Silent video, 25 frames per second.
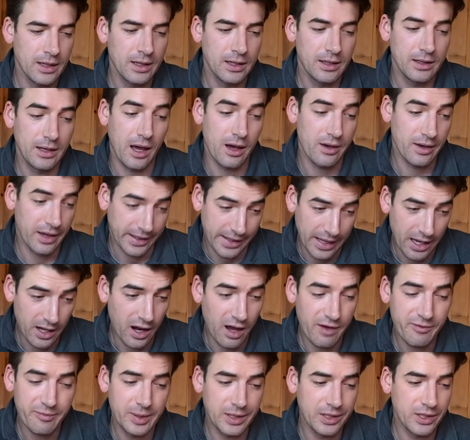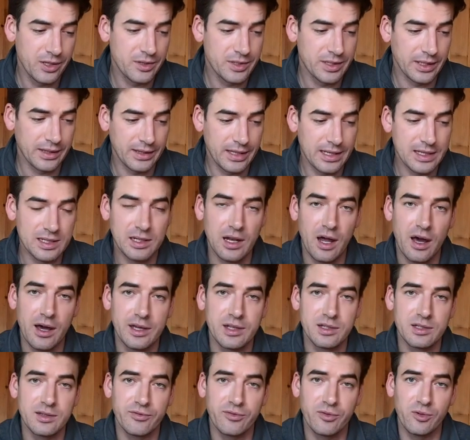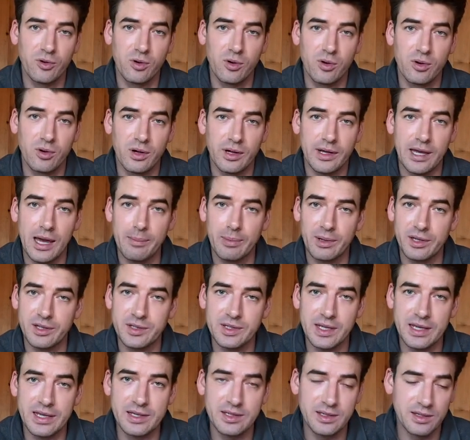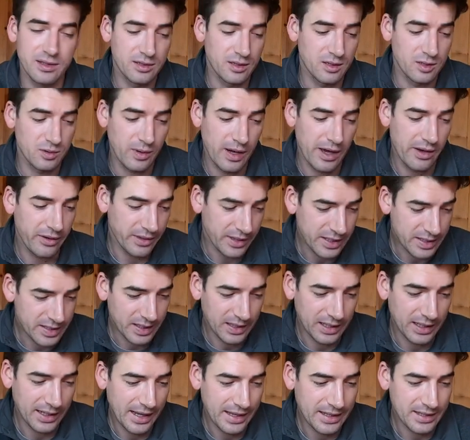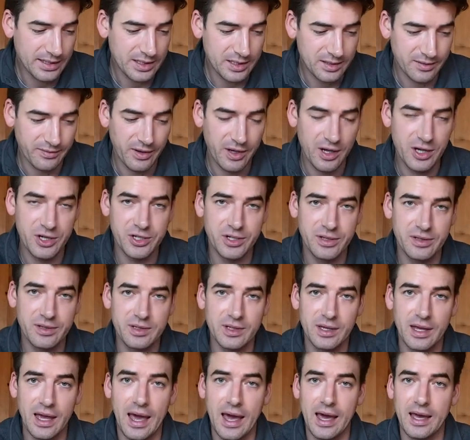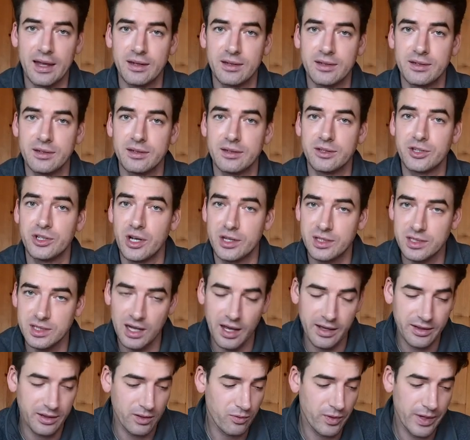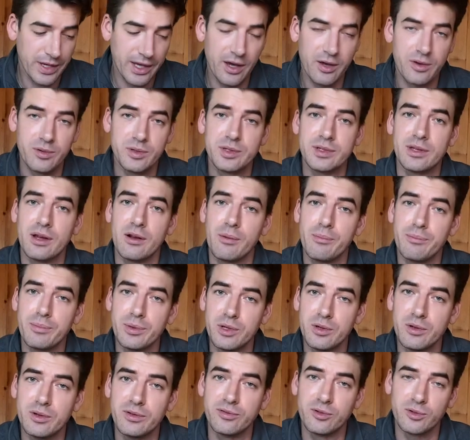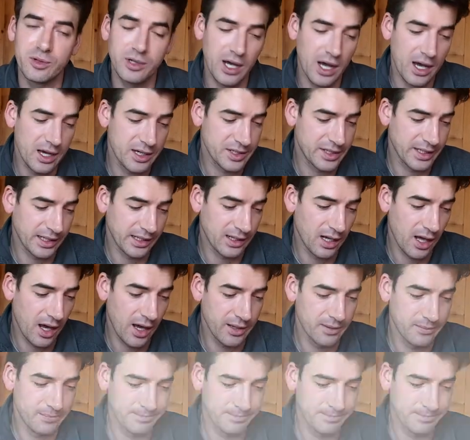Now, again, I've been using these lines for a couple of seasons as well. These are the latest versions, and just like the Rios, they're a beautiful casting line.